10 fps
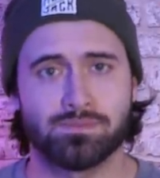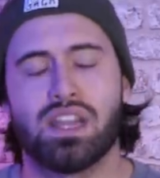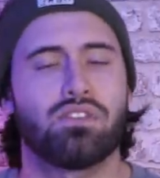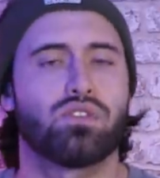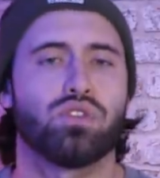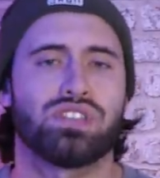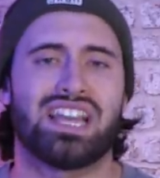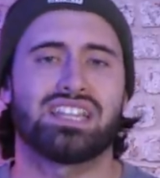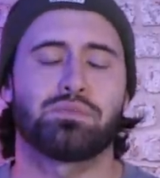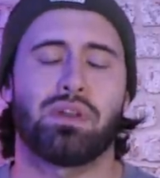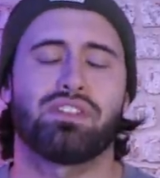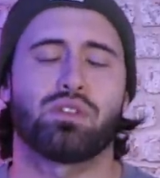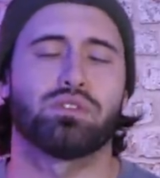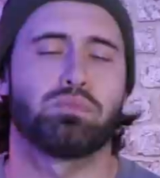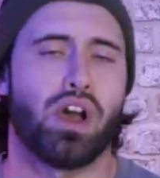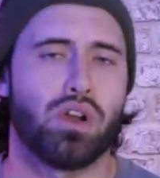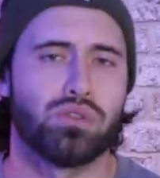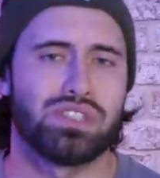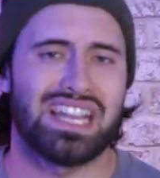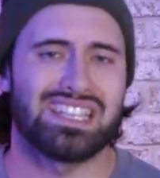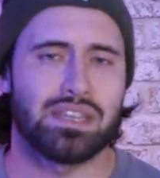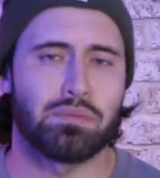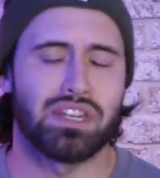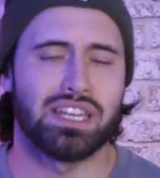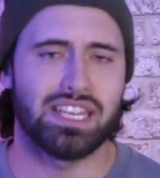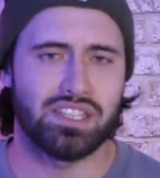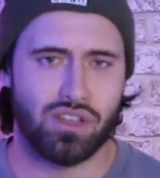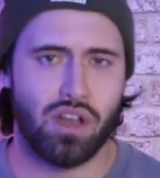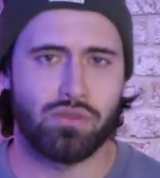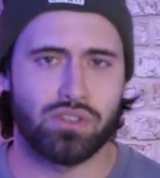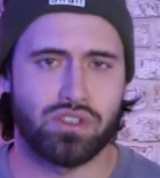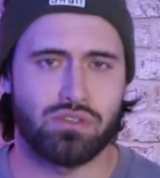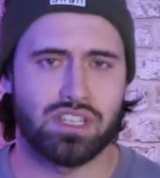Now, of course, Anders Breivik was posed as a police officer,